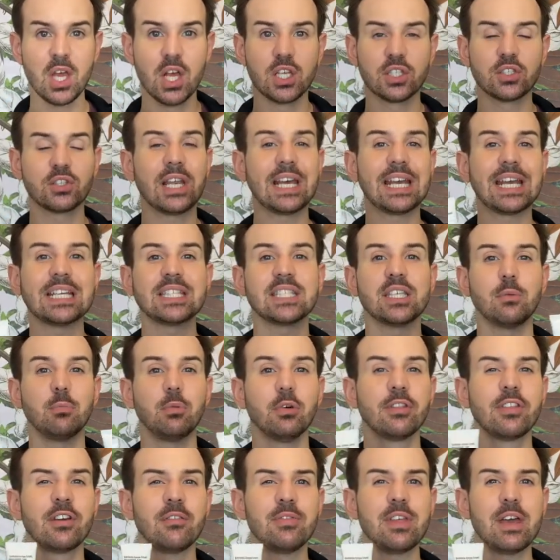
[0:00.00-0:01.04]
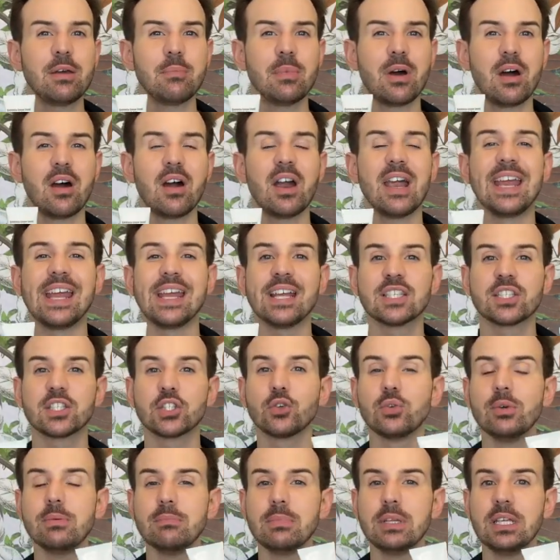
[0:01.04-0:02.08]
So like I said, both of them are
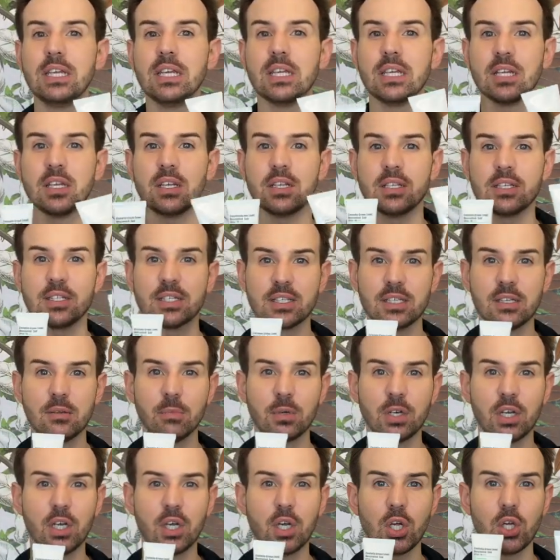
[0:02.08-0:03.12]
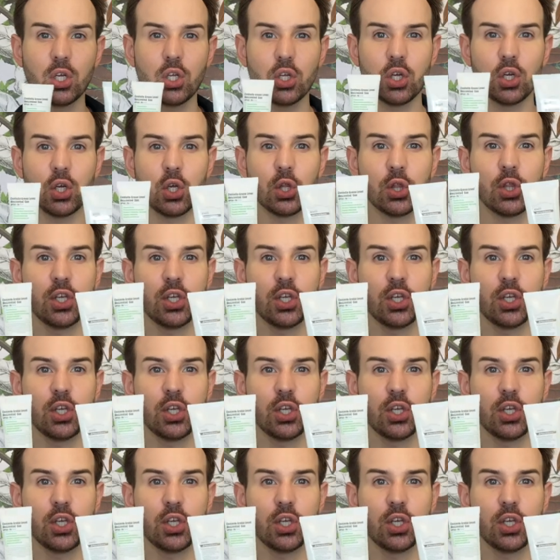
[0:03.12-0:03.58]
extremely similar.